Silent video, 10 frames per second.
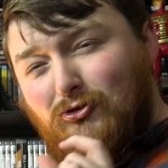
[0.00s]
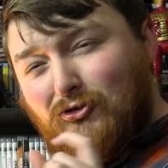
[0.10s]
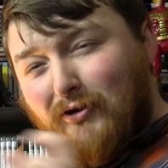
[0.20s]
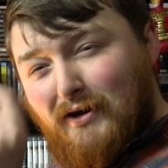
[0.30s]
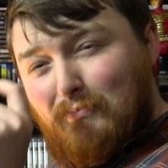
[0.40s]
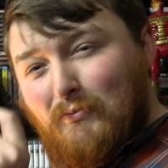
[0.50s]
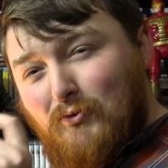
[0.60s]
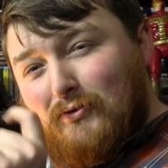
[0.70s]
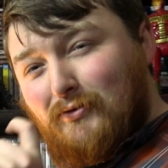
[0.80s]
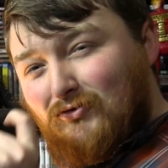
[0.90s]
tiny bit
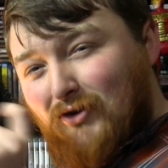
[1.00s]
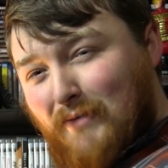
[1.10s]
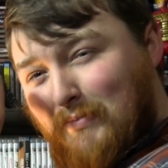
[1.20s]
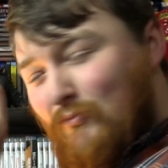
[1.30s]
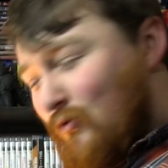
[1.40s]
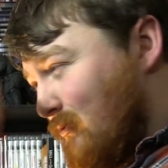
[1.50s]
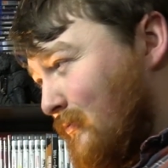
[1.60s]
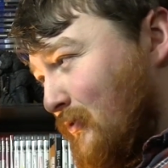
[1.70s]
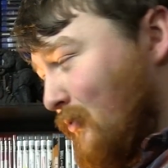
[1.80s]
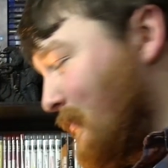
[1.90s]
more
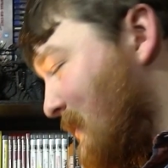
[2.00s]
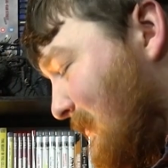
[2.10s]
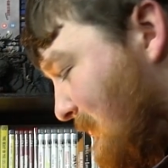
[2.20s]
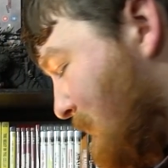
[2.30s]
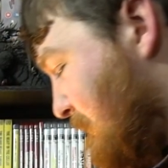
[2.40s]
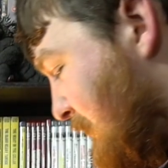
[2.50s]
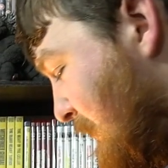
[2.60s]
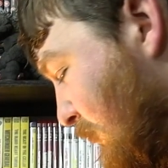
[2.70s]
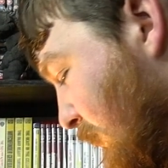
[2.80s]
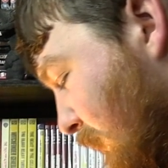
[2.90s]
goriness, a bit
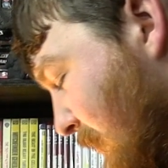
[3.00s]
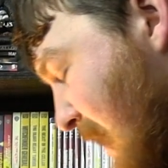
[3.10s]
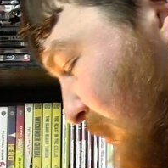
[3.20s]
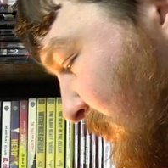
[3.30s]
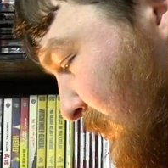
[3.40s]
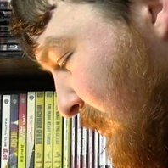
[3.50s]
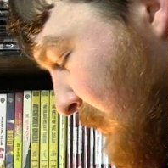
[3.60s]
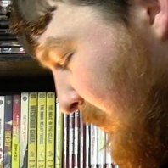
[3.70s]
more gory action.